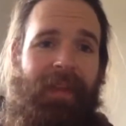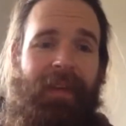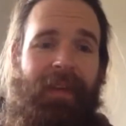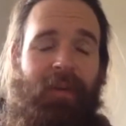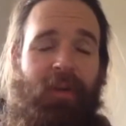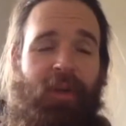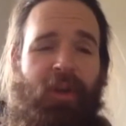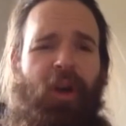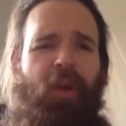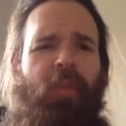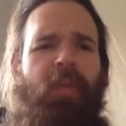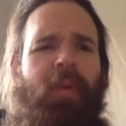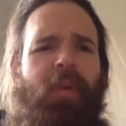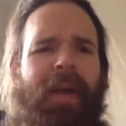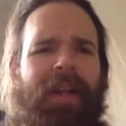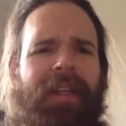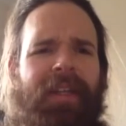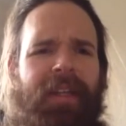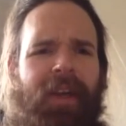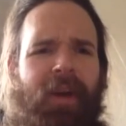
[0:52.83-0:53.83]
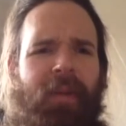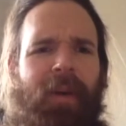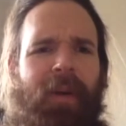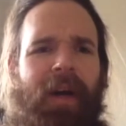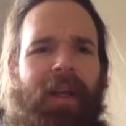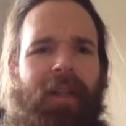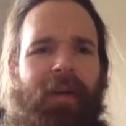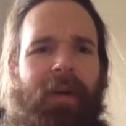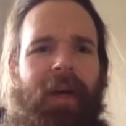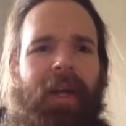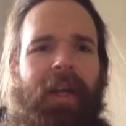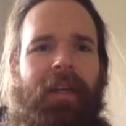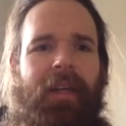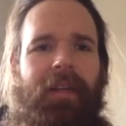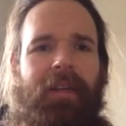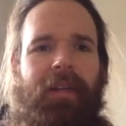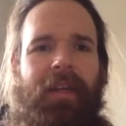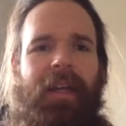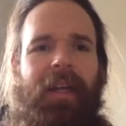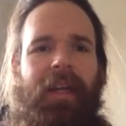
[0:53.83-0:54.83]
it was called Pimento, by the way,
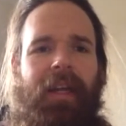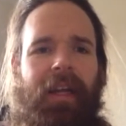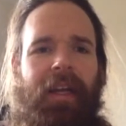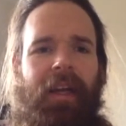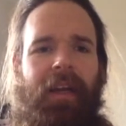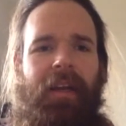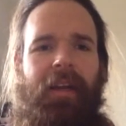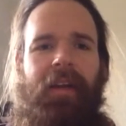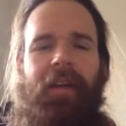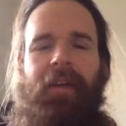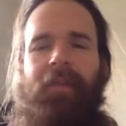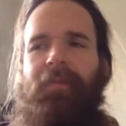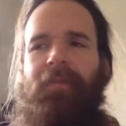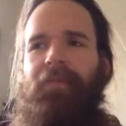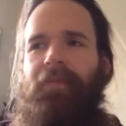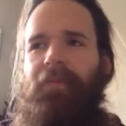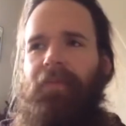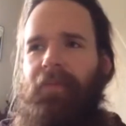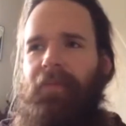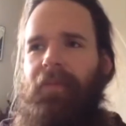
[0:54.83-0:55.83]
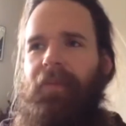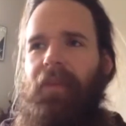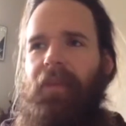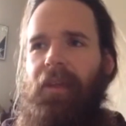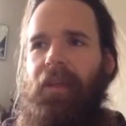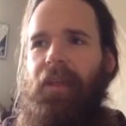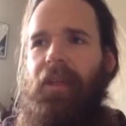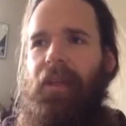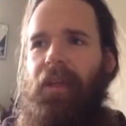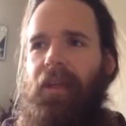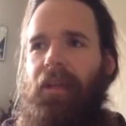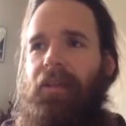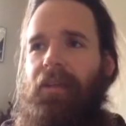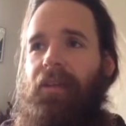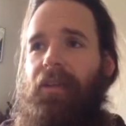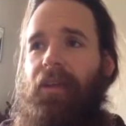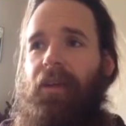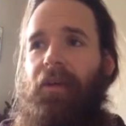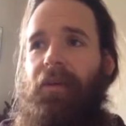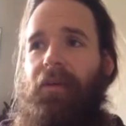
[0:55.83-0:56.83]
in Lincoln.
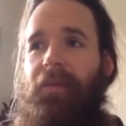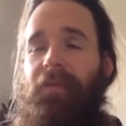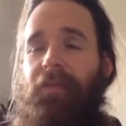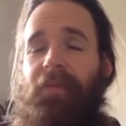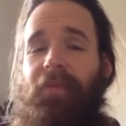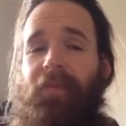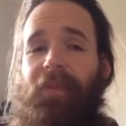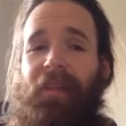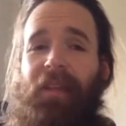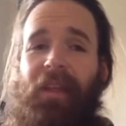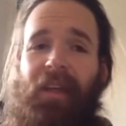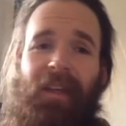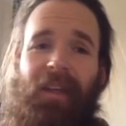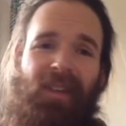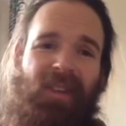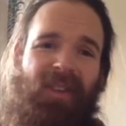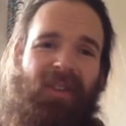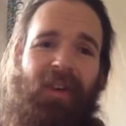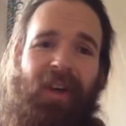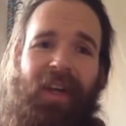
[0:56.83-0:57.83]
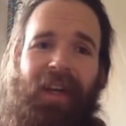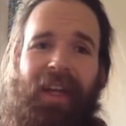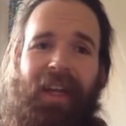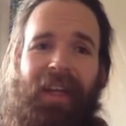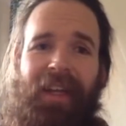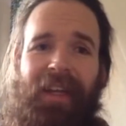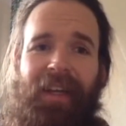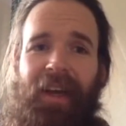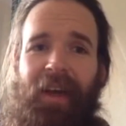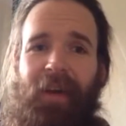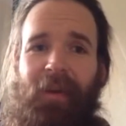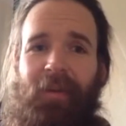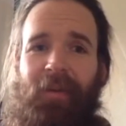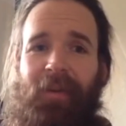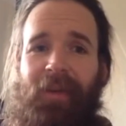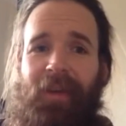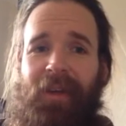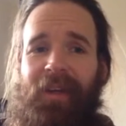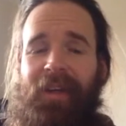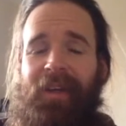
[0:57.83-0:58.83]
So I just thought I'd let you know.
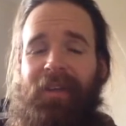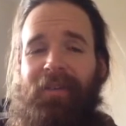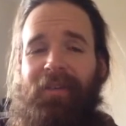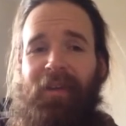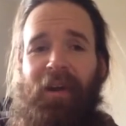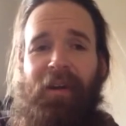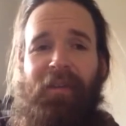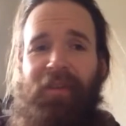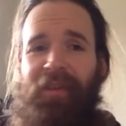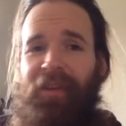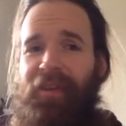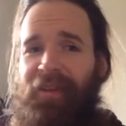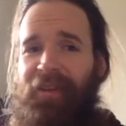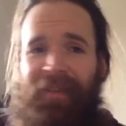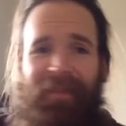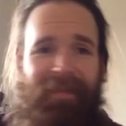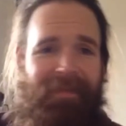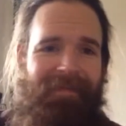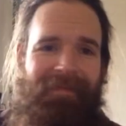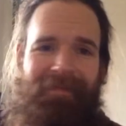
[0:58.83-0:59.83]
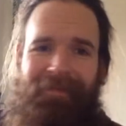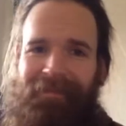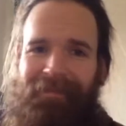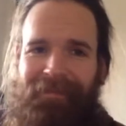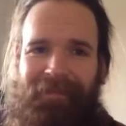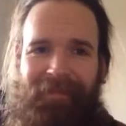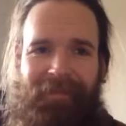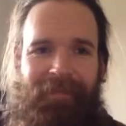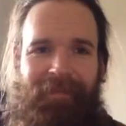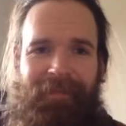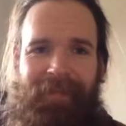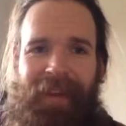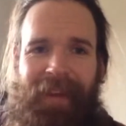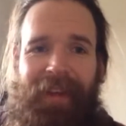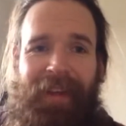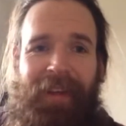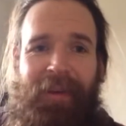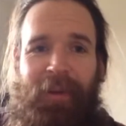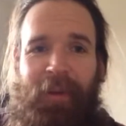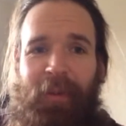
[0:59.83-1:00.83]
Rather than,
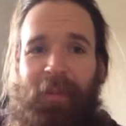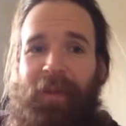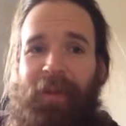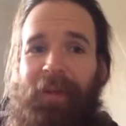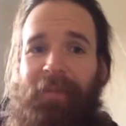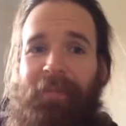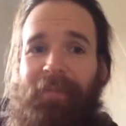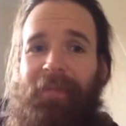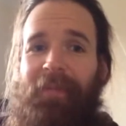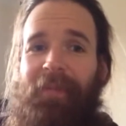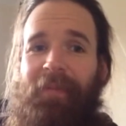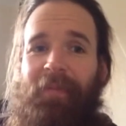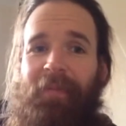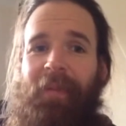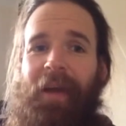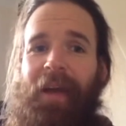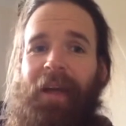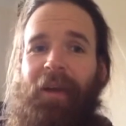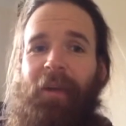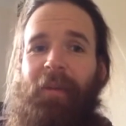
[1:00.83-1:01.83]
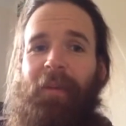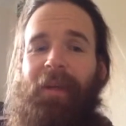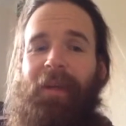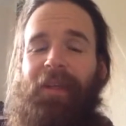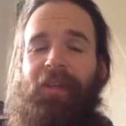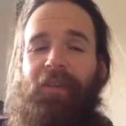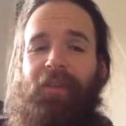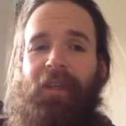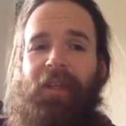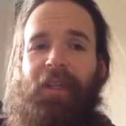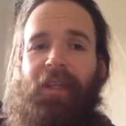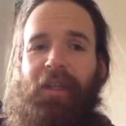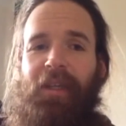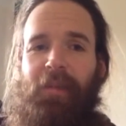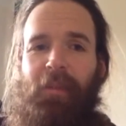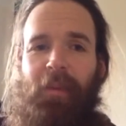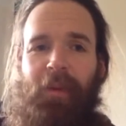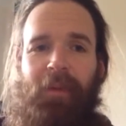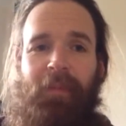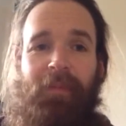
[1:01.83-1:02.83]
I know nobody might not be
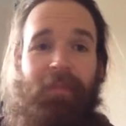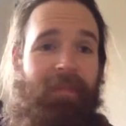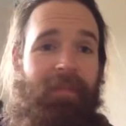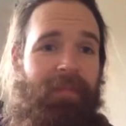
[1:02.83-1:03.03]
interested, but